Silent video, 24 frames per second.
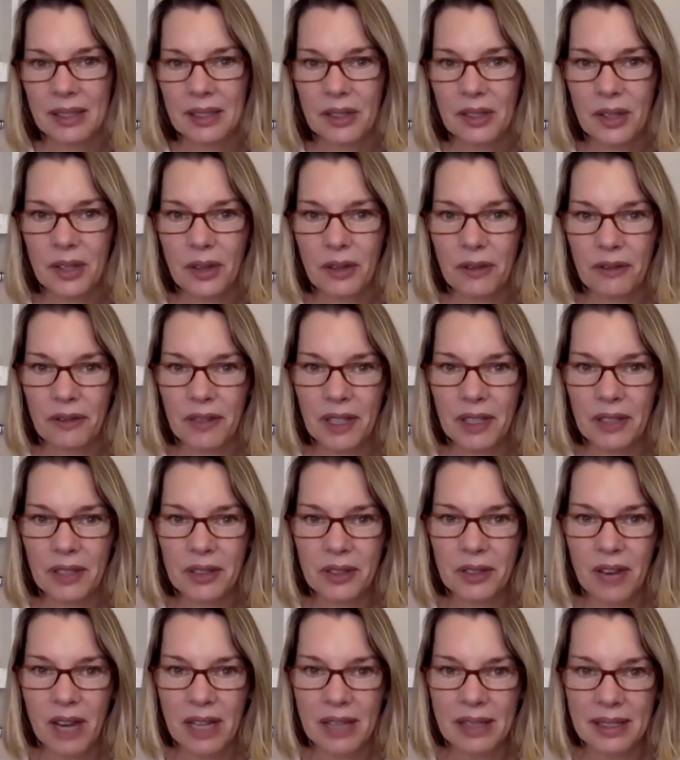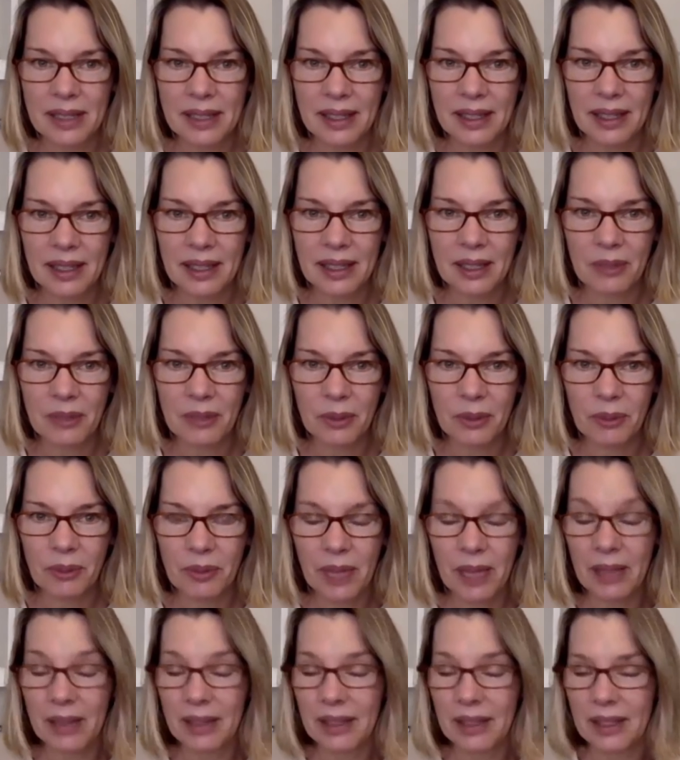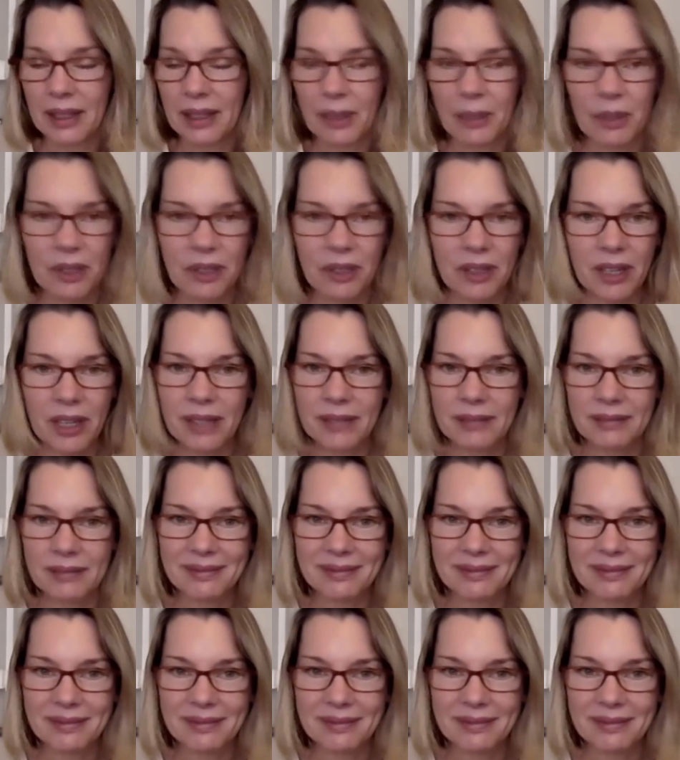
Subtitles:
So fingers crossed. I think that'd be great.